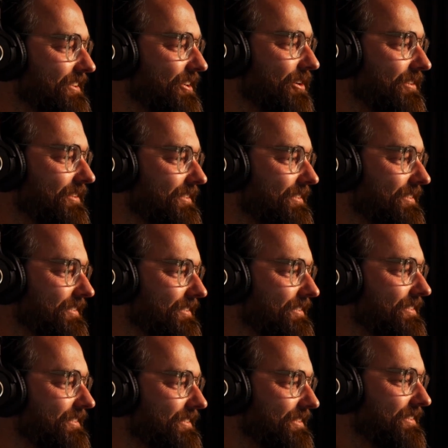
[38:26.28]
I'm just trying to be
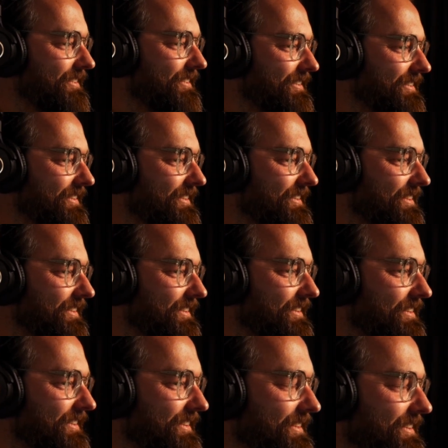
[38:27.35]
honest
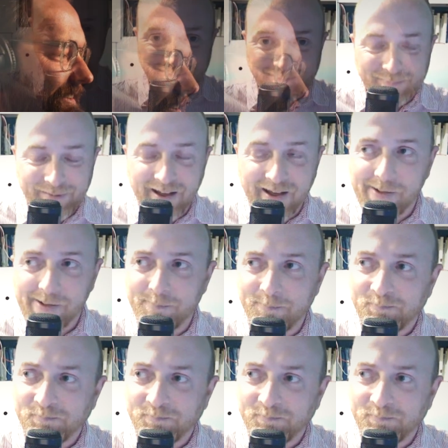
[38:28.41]
about it. Yeah.